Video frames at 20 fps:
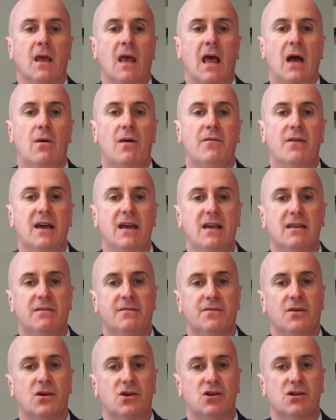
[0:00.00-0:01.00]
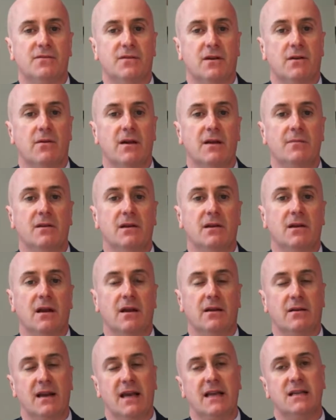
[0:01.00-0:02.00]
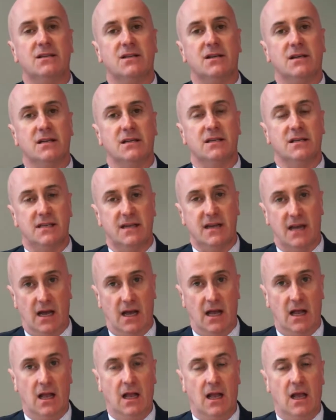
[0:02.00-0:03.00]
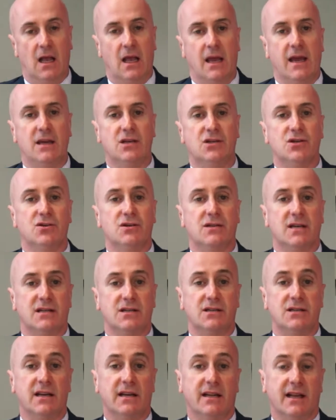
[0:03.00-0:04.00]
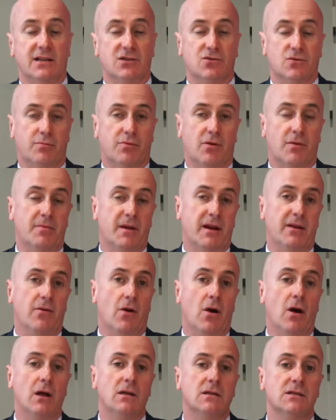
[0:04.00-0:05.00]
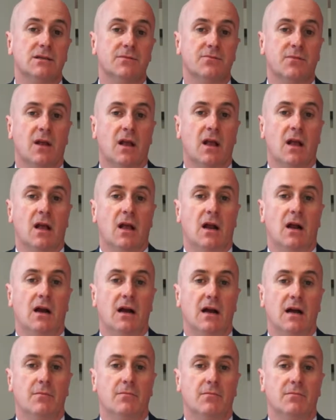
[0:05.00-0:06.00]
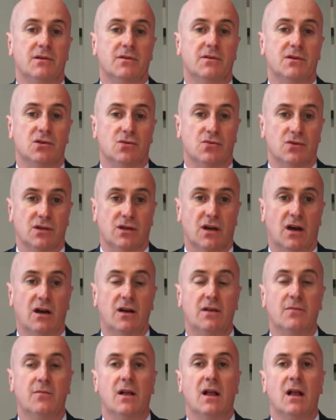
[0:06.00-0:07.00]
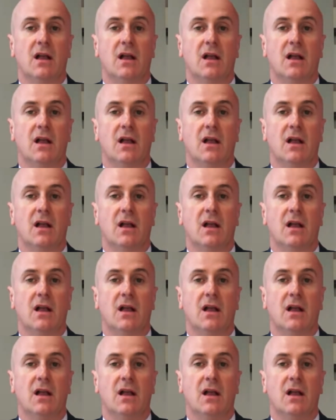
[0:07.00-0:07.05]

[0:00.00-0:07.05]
However, either version of the agreement needs to consider issues such as intellectual property rights to the source code,